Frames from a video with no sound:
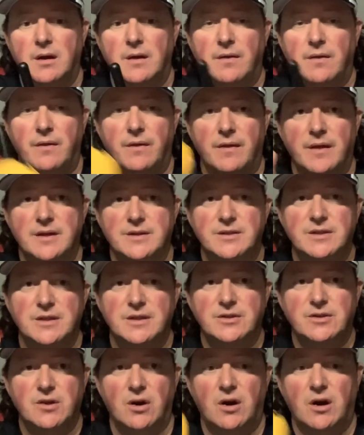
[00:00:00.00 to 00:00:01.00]
this
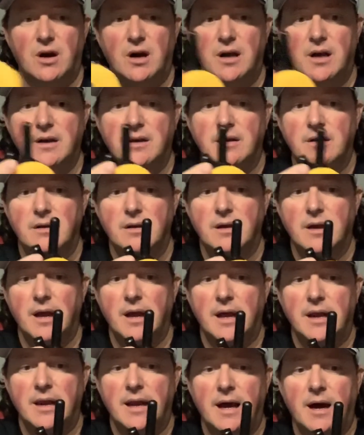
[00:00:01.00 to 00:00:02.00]
is on,
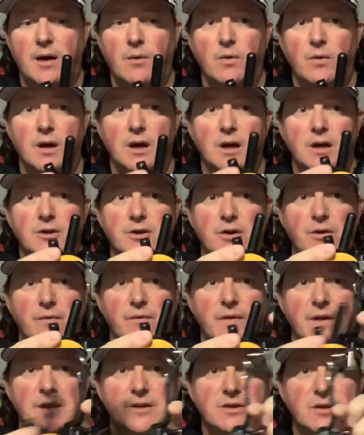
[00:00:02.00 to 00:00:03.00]
and now we're gonna turn
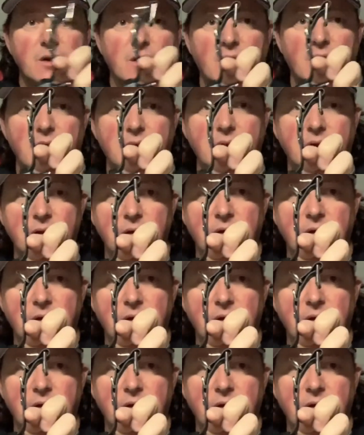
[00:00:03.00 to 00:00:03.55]
this on.